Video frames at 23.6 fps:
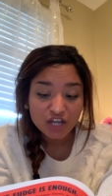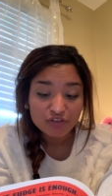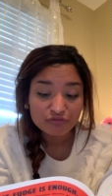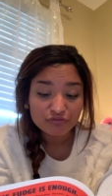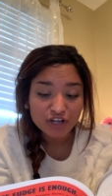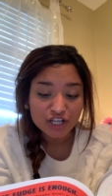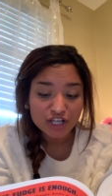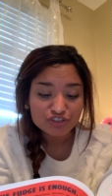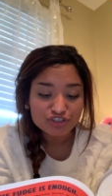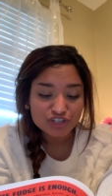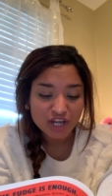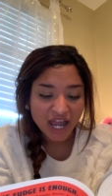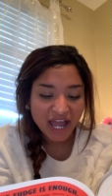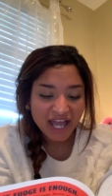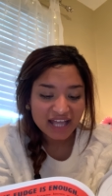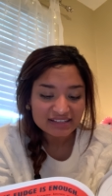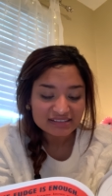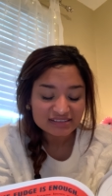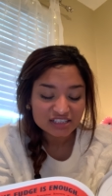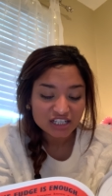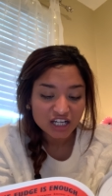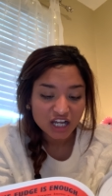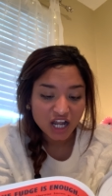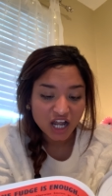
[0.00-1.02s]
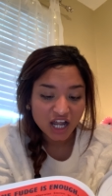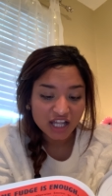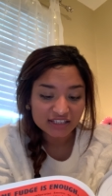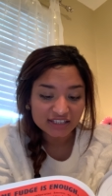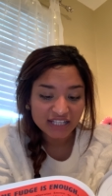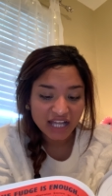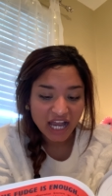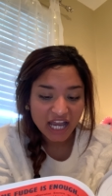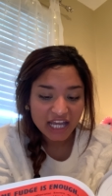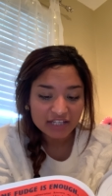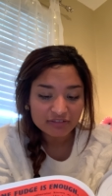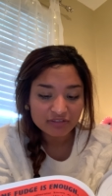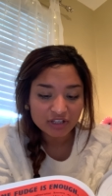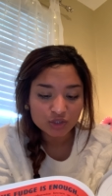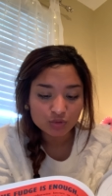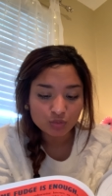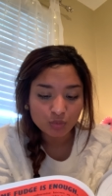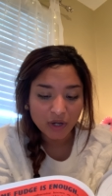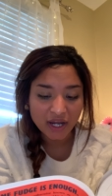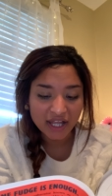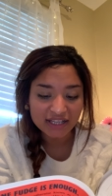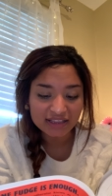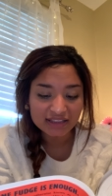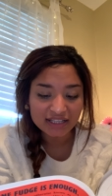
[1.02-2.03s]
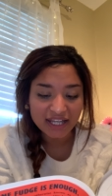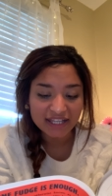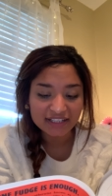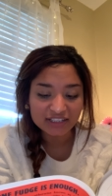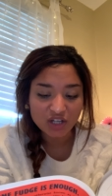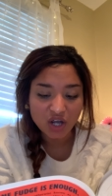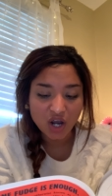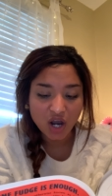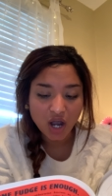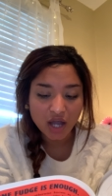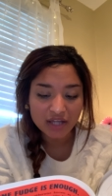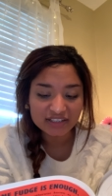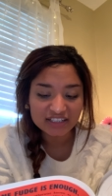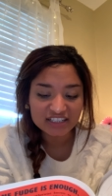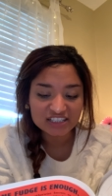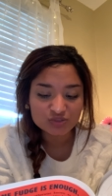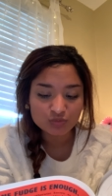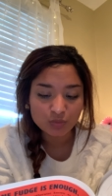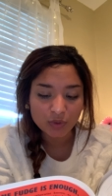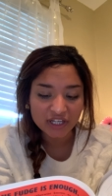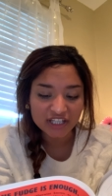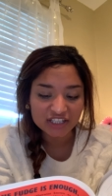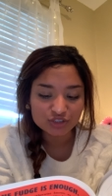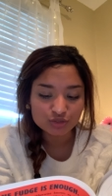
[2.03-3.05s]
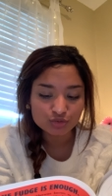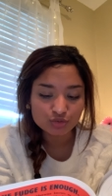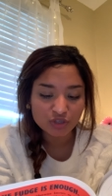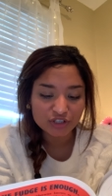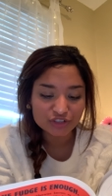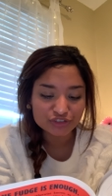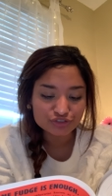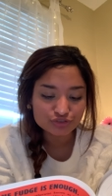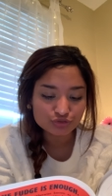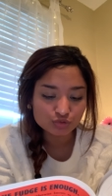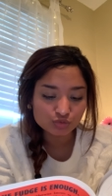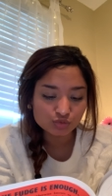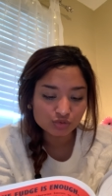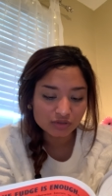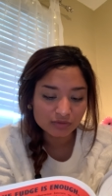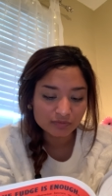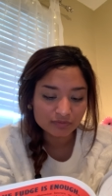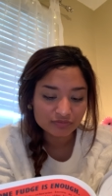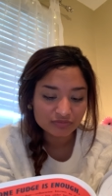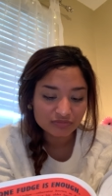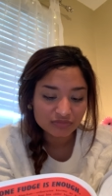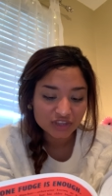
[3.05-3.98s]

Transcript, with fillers: Fudge asked. Alive and well and on his way to our school.